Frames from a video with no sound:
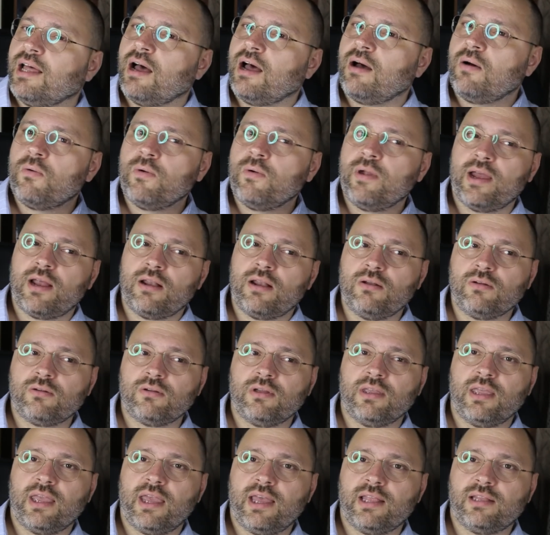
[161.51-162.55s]
now we are
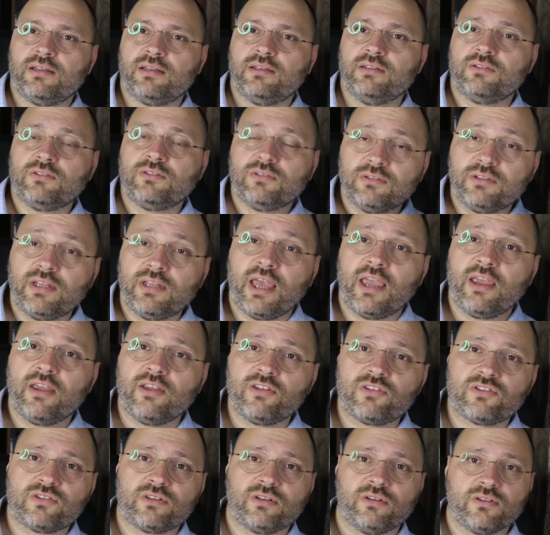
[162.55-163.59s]
looking at the
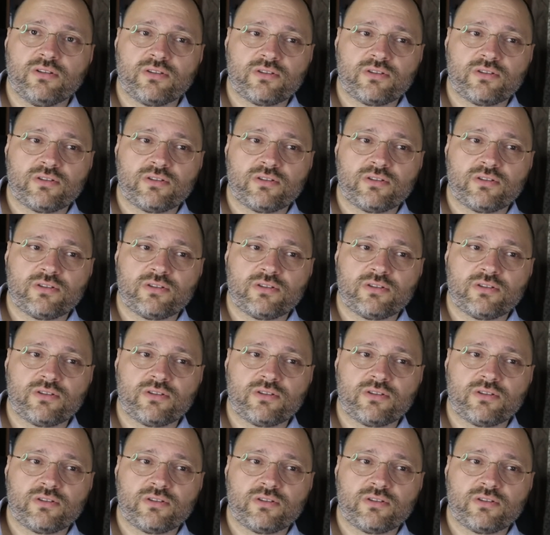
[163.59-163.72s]
today's